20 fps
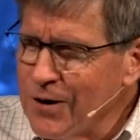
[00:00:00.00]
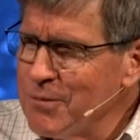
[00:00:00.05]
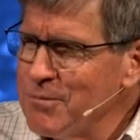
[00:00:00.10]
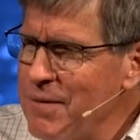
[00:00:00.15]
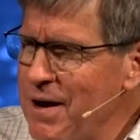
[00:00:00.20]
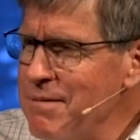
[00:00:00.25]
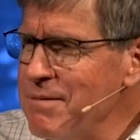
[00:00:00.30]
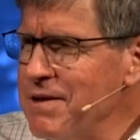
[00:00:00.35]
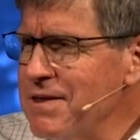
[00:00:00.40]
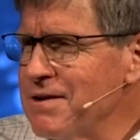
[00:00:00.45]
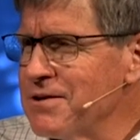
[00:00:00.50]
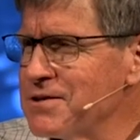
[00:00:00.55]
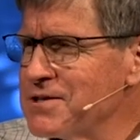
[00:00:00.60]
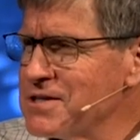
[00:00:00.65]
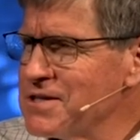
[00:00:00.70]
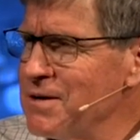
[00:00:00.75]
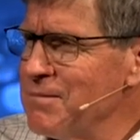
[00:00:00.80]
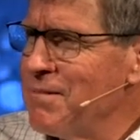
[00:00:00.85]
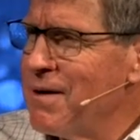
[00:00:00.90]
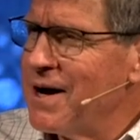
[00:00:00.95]
Or maybe there's
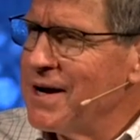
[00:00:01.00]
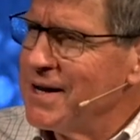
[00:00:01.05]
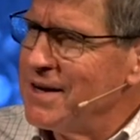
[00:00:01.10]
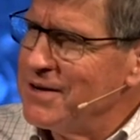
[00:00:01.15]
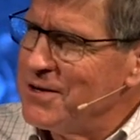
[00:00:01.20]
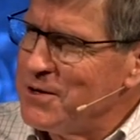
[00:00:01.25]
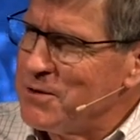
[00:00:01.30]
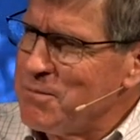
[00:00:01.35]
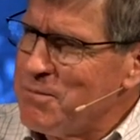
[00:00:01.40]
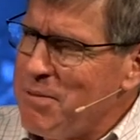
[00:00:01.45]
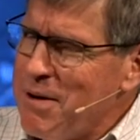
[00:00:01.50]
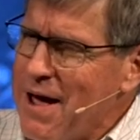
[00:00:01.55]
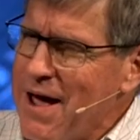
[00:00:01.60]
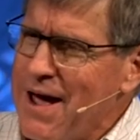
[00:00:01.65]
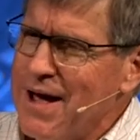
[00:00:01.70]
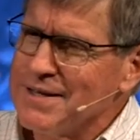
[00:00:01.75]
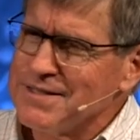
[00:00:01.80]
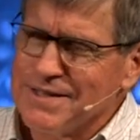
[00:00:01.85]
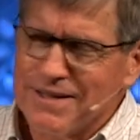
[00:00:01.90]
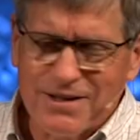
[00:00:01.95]
somebody in your
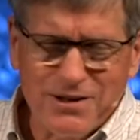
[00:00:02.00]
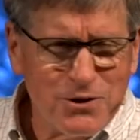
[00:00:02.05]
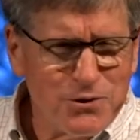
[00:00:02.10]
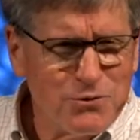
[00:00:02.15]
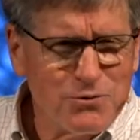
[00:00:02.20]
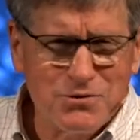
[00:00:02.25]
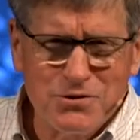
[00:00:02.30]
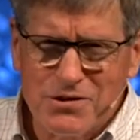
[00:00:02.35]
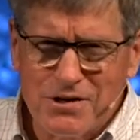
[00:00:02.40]
past that you